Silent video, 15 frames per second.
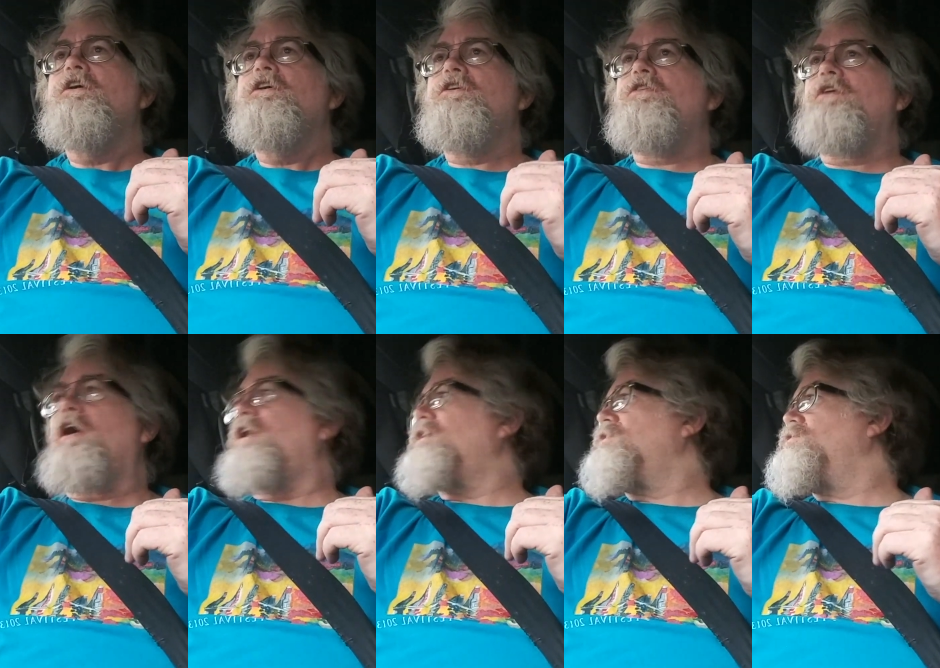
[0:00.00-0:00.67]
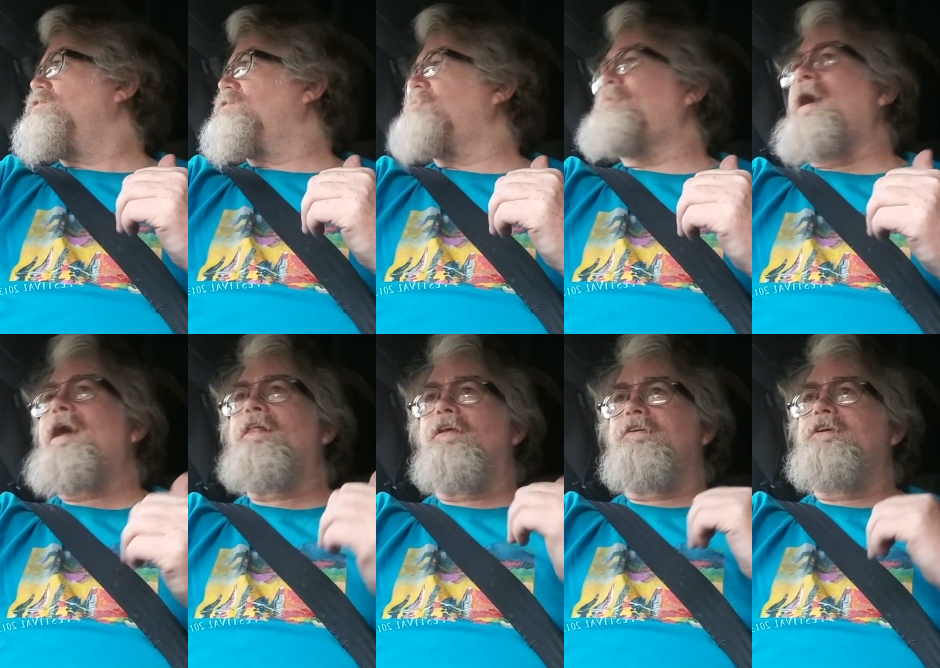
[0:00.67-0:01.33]
you got to use a
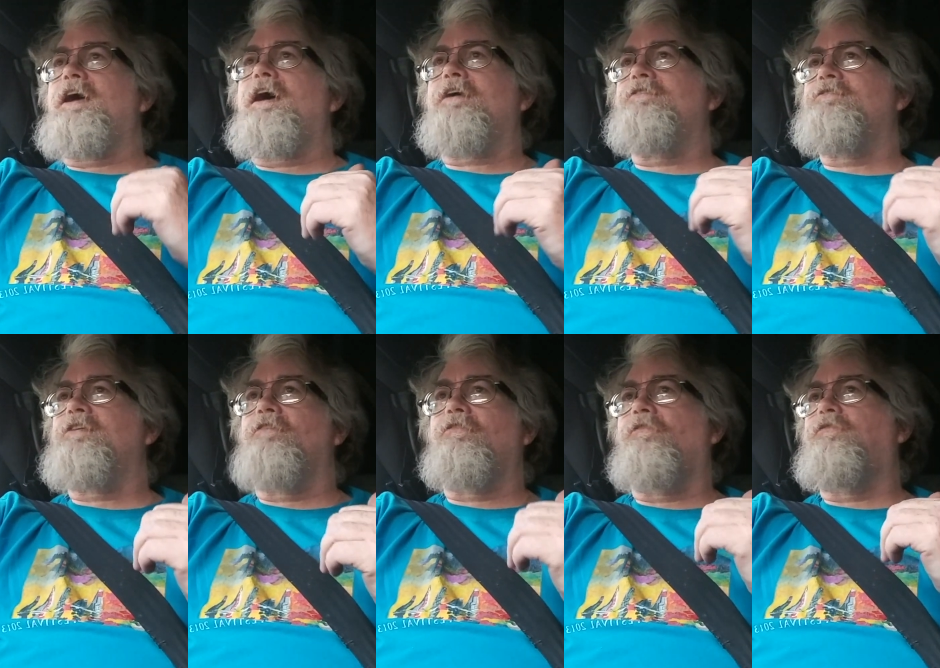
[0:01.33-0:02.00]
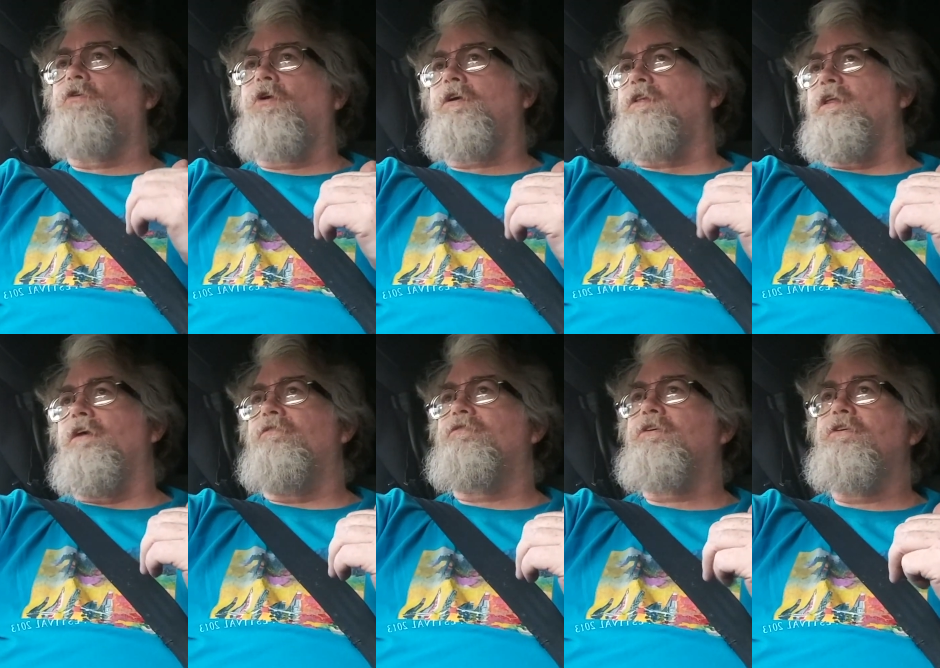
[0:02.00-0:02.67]
pallet jack instead of a
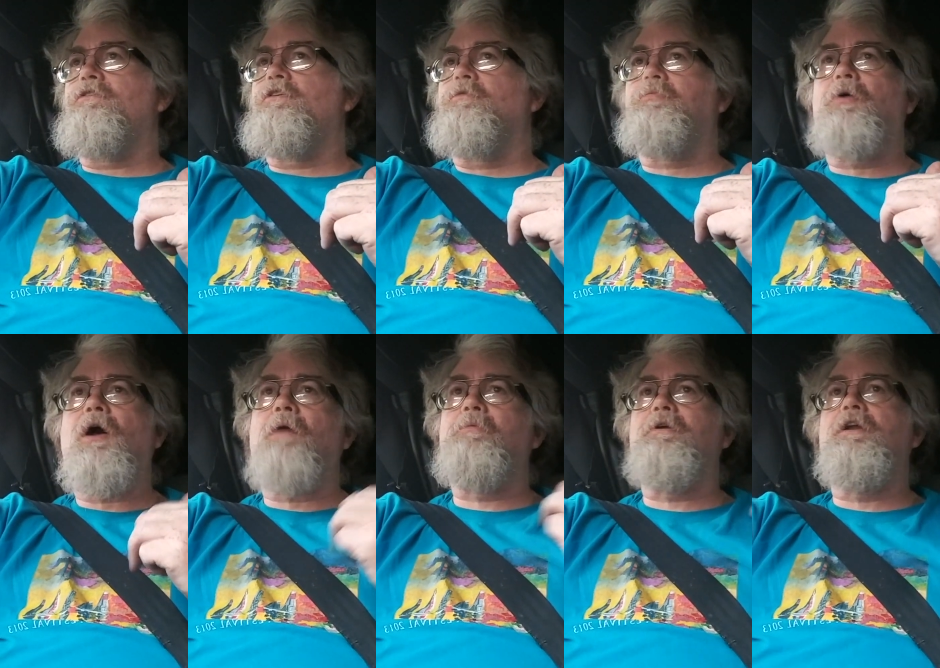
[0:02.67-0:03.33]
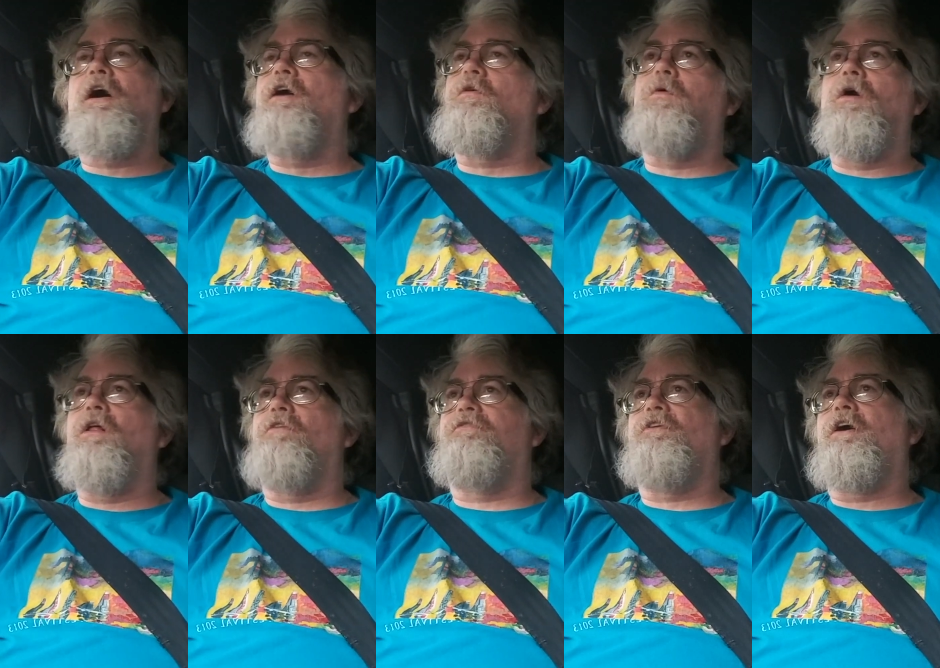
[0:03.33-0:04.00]
forklift, because you're probably not
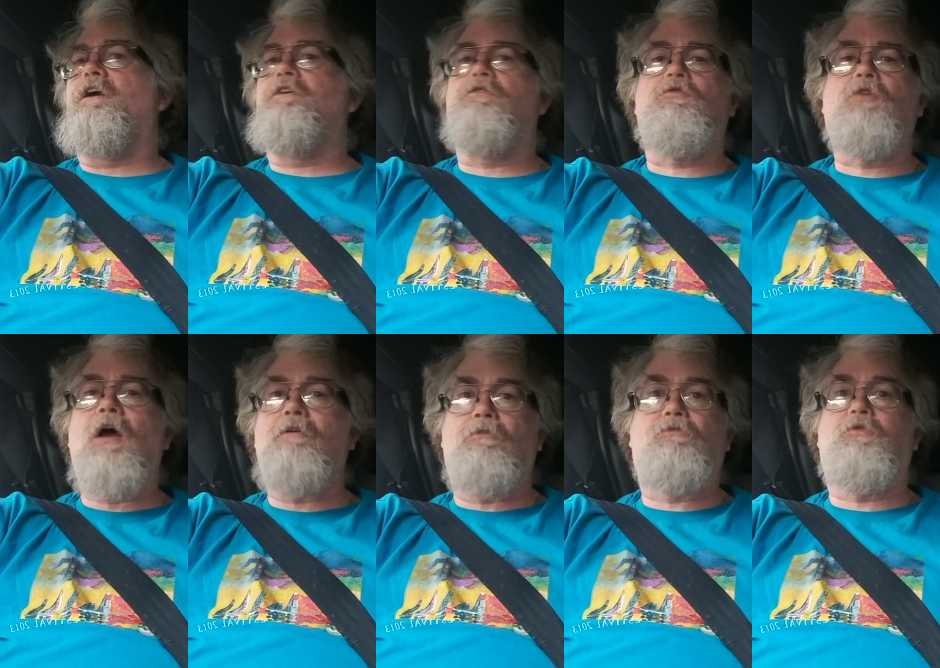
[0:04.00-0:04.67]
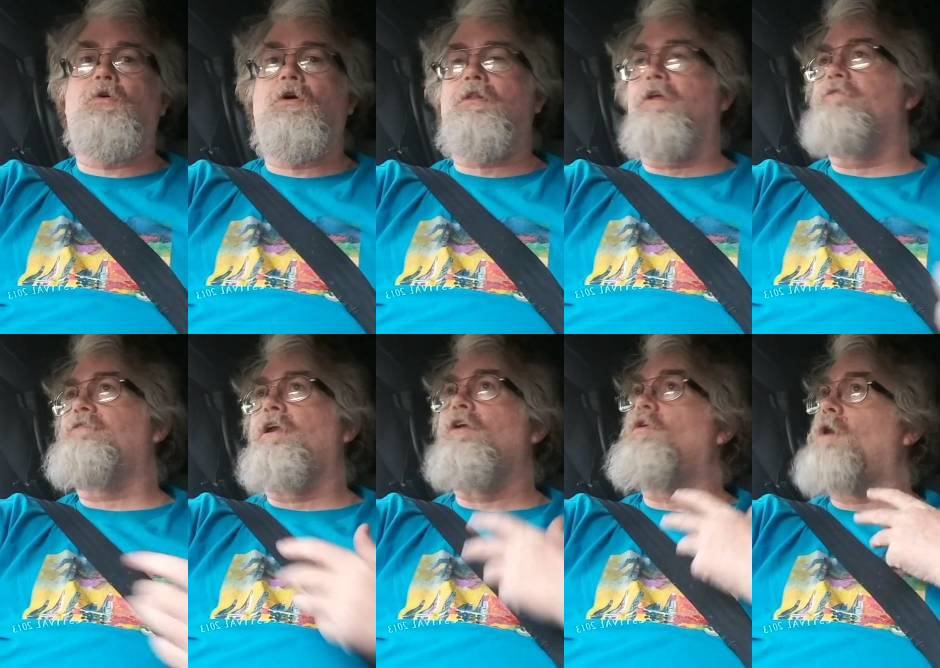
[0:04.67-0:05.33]
qualified to drive a forklift.
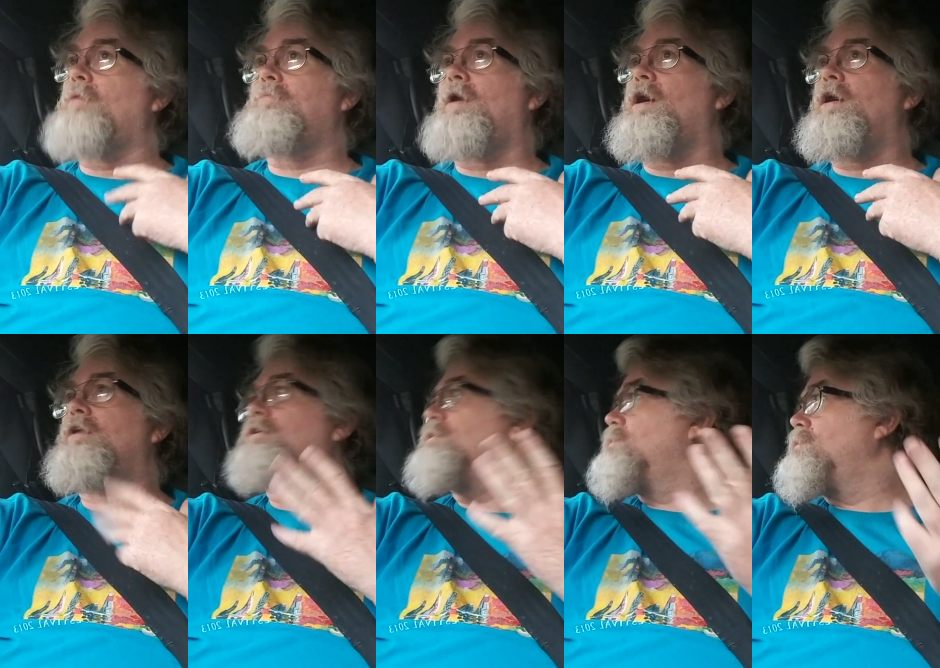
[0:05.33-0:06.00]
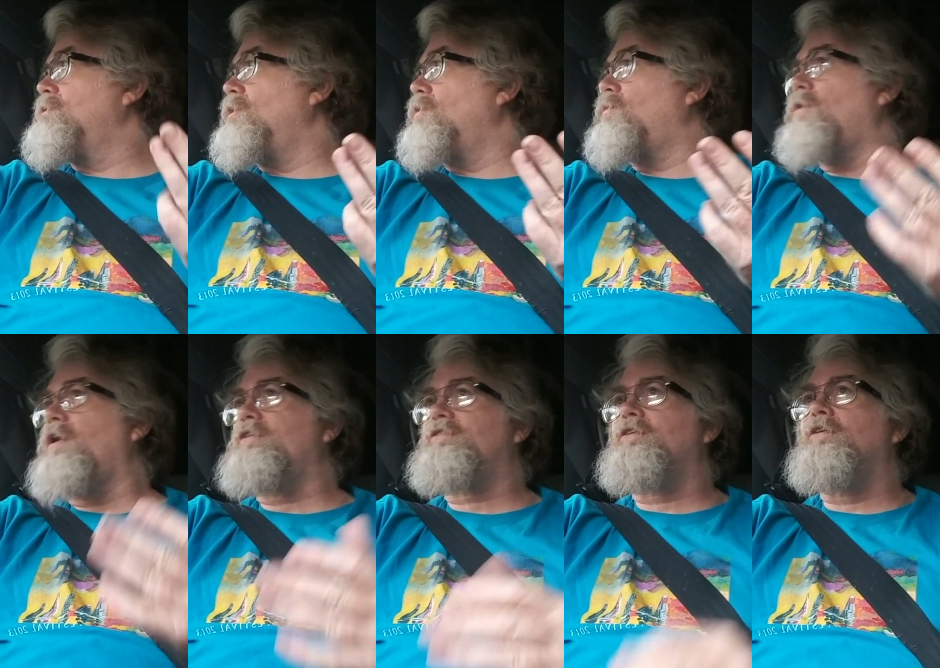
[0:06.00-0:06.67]
I know I'm not, no
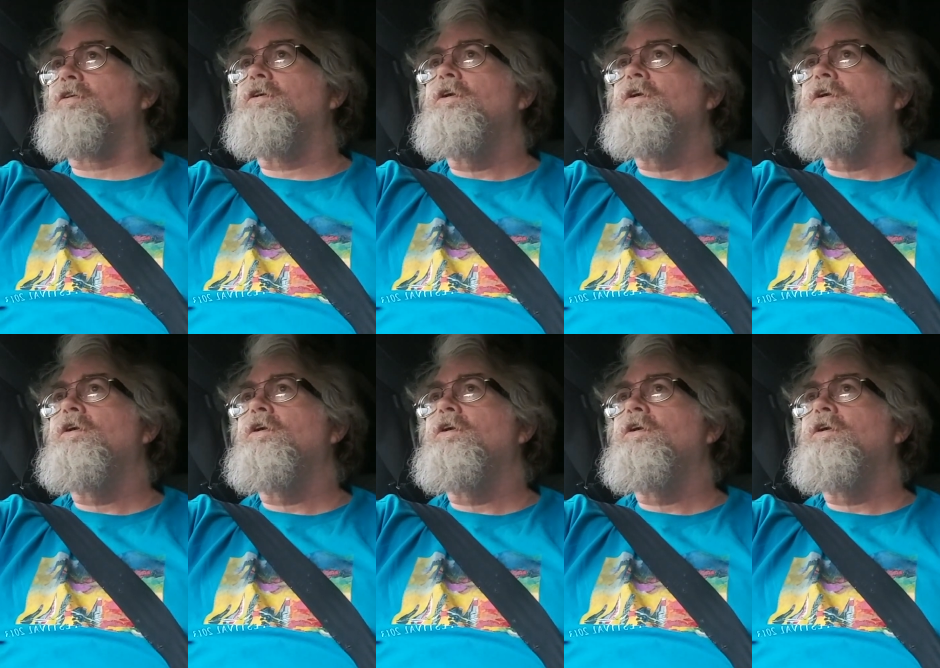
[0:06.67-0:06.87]
question.